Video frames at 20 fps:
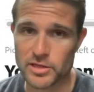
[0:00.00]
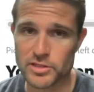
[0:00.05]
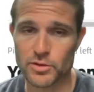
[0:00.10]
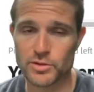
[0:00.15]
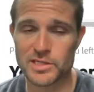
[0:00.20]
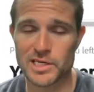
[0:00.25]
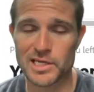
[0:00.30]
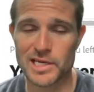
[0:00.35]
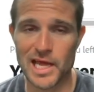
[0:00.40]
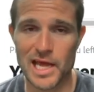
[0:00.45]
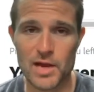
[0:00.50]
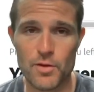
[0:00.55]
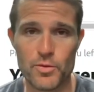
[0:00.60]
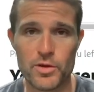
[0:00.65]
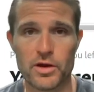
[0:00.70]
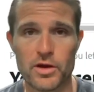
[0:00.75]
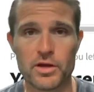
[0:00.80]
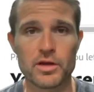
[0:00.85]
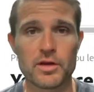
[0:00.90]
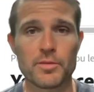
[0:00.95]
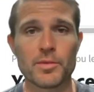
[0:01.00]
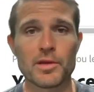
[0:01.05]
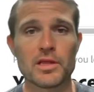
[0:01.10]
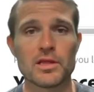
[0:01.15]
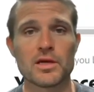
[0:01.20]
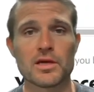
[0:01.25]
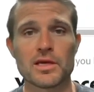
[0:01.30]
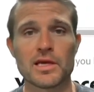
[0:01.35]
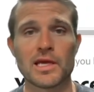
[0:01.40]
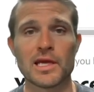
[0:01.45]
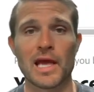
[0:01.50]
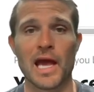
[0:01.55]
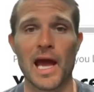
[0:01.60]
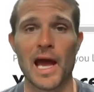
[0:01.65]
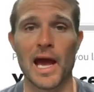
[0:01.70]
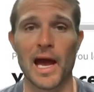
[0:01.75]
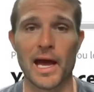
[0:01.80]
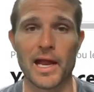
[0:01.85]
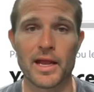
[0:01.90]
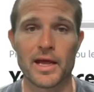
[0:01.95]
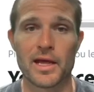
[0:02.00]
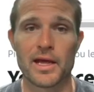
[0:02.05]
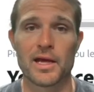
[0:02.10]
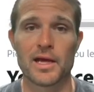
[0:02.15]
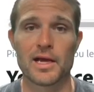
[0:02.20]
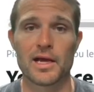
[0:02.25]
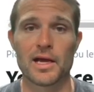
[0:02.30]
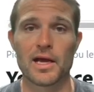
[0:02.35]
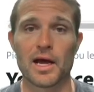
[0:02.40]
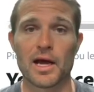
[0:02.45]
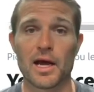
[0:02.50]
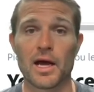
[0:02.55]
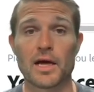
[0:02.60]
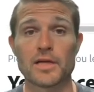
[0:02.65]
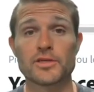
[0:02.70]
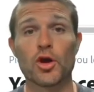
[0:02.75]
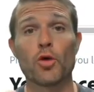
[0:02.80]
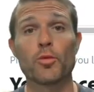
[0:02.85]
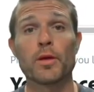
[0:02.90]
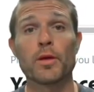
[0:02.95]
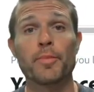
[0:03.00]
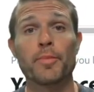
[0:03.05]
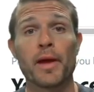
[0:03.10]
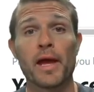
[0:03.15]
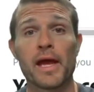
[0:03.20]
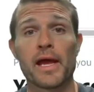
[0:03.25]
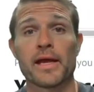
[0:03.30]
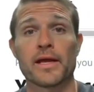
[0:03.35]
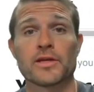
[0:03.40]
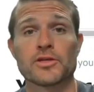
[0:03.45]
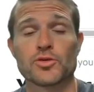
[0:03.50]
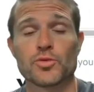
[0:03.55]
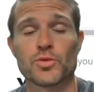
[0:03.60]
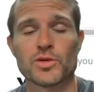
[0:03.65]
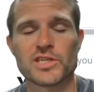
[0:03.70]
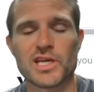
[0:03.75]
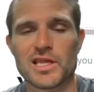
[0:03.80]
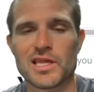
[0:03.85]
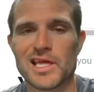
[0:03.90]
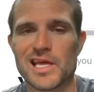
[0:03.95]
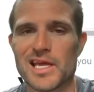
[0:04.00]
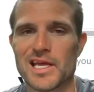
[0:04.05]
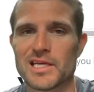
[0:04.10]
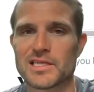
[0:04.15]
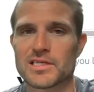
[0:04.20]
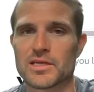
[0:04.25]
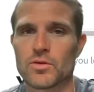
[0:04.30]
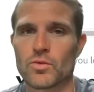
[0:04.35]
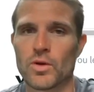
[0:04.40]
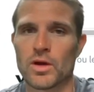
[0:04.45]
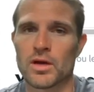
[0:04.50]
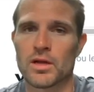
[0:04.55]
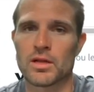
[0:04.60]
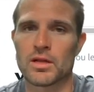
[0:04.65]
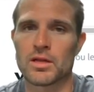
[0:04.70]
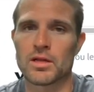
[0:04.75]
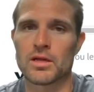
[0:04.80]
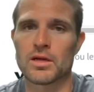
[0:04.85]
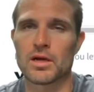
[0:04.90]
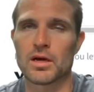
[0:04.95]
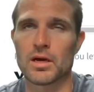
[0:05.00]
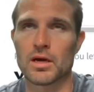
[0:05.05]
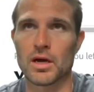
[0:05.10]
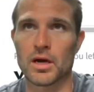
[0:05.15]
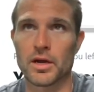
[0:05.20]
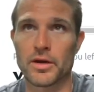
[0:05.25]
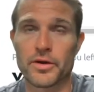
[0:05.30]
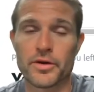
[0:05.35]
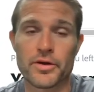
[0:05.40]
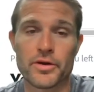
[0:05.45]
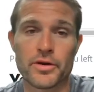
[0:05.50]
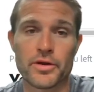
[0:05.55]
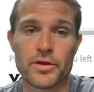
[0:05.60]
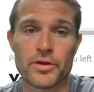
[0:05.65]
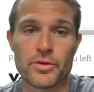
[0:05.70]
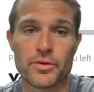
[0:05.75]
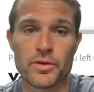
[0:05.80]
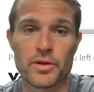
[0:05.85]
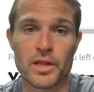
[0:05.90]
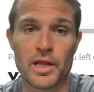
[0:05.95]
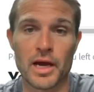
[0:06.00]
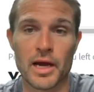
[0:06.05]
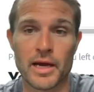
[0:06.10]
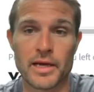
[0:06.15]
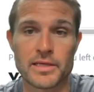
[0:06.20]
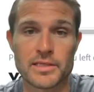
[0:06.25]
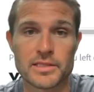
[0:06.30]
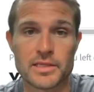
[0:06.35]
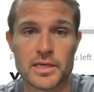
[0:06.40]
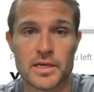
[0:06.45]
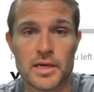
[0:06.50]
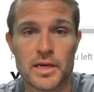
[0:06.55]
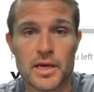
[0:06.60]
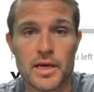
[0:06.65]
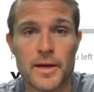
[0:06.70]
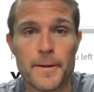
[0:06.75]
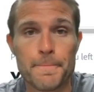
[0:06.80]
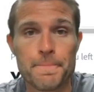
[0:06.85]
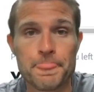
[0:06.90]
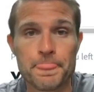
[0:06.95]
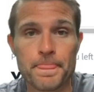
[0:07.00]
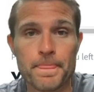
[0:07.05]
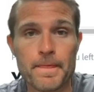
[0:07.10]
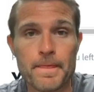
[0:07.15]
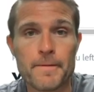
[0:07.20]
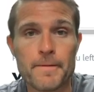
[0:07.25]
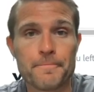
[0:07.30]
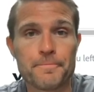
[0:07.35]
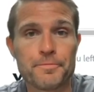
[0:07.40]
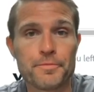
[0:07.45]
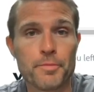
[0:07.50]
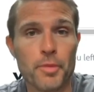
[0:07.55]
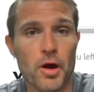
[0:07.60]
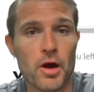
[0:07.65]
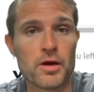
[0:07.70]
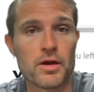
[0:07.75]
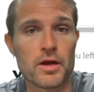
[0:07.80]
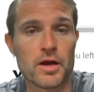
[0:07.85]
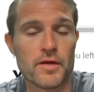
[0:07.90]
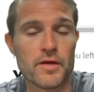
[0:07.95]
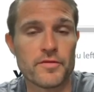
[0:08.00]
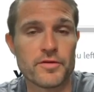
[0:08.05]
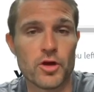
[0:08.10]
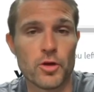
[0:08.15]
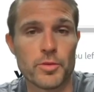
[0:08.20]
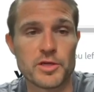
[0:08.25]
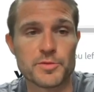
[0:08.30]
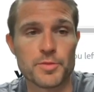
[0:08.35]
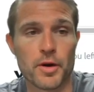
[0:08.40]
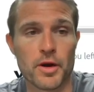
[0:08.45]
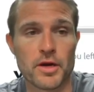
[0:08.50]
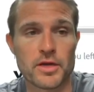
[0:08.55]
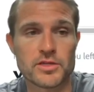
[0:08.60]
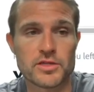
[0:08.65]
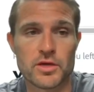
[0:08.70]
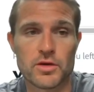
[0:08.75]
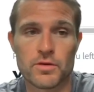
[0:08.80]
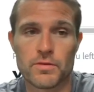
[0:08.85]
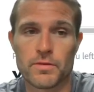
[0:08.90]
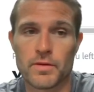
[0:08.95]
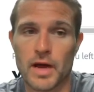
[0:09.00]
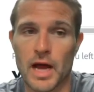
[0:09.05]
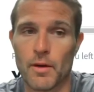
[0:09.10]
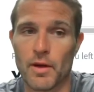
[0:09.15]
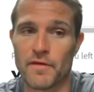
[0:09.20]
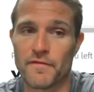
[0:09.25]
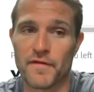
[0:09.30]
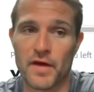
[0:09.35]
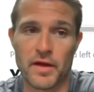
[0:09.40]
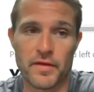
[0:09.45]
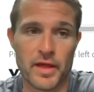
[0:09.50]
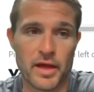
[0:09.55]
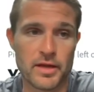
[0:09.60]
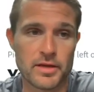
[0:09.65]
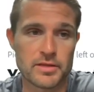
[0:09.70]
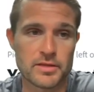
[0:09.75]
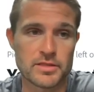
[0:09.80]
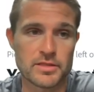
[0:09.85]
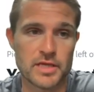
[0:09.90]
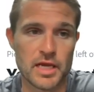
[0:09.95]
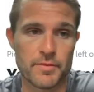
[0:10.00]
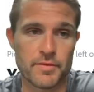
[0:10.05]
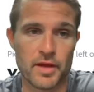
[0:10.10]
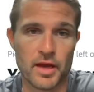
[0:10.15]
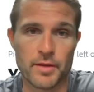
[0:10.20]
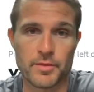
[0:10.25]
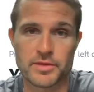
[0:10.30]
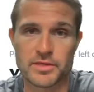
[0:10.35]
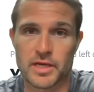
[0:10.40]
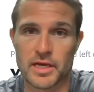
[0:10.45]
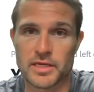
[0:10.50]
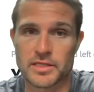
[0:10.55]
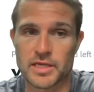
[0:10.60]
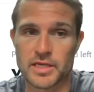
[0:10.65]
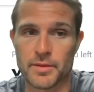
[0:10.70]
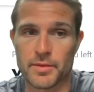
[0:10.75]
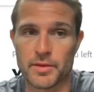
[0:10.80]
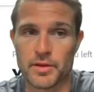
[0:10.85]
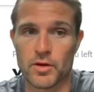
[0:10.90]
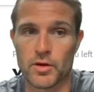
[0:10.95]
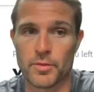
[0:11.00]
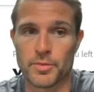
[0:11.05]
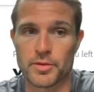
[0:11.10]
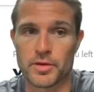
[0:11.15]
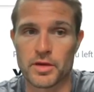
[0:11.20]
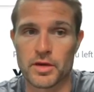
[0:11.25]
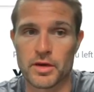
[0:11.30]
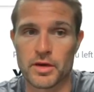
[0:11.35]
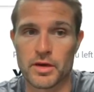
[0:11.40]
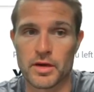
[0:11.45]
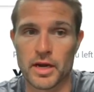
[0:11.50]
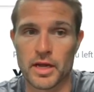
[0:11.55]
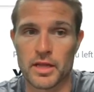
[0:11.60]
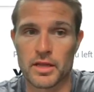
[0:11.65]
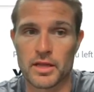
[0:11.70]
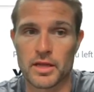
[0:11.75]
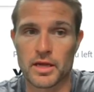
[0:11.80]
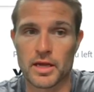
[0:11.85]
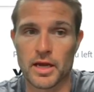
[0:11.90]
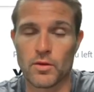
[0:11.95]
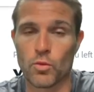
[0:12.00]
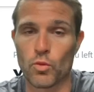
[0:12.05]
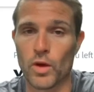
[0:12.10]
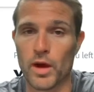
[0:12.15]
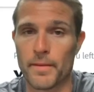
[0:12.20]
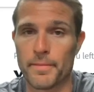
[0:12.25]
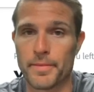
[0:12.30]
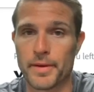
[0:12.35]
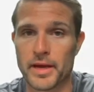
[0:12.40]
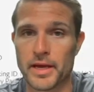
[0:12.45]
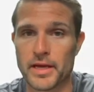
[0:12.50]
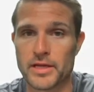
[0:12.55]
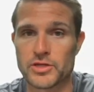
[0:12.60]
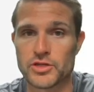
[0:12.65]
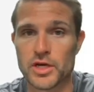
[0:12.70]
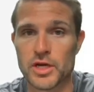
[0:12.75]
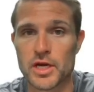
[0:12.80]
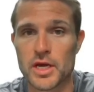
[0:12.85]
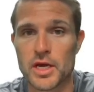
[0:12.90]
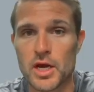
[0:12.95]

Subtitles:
So today we are going to be looking at Adobe Page, which I think is a well underutilized part of Adobe Spark. So how I find that, same time as last time, I go up here and I click on Web Page.